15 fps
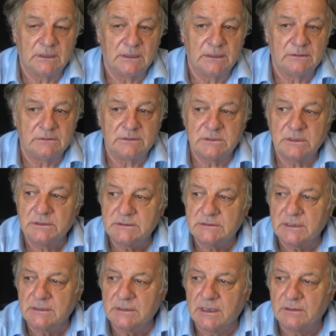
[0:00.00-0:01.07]
and it's only
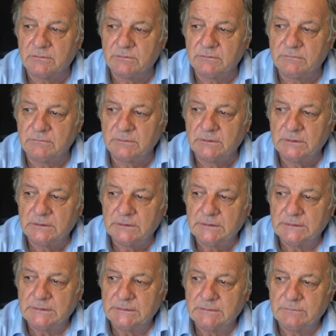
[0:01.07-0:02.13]
done
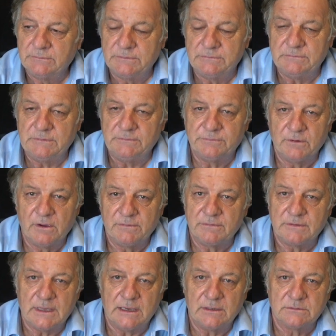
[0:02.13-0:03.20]

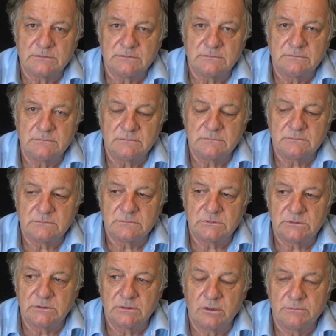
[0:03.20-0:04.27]
155,000
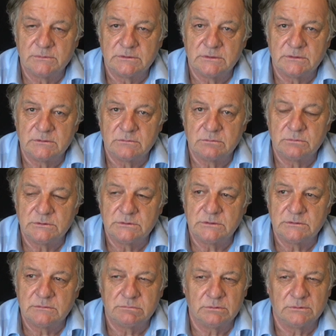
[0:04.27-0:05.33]
kilometers, which
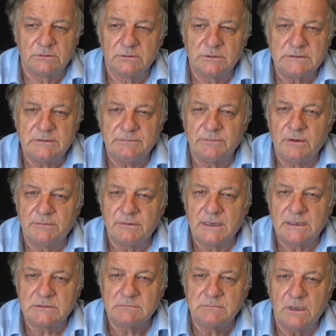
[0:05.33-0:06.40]
is what,
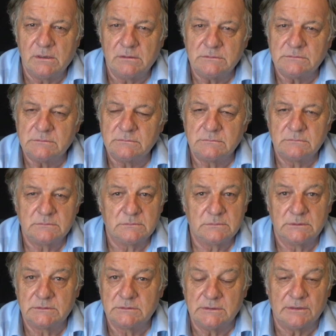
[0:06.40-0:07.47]
95,000 miles.
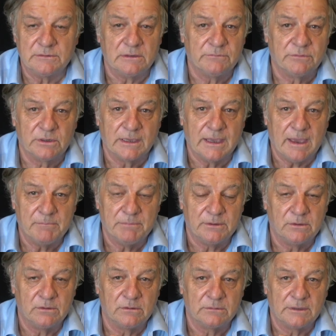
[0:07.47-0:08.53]
It's nothing for a camper,
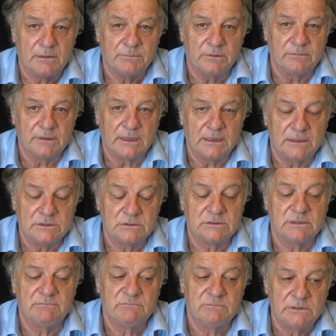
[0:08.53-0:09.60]
not a camper of that age.
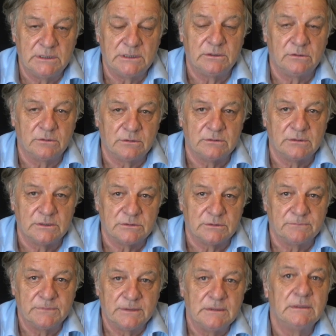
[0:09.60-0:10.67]
It's in really good
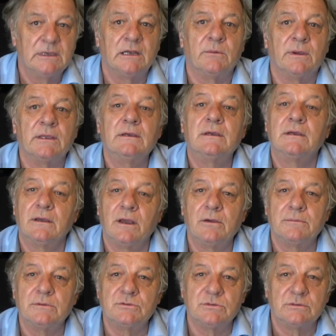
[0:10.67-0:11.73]
condition. Anyway,
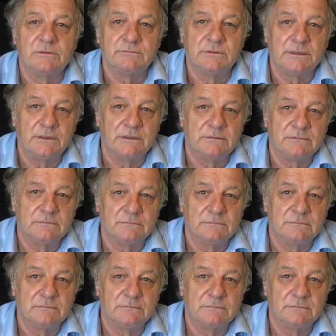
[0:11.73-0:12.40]
hope you enjoy the video.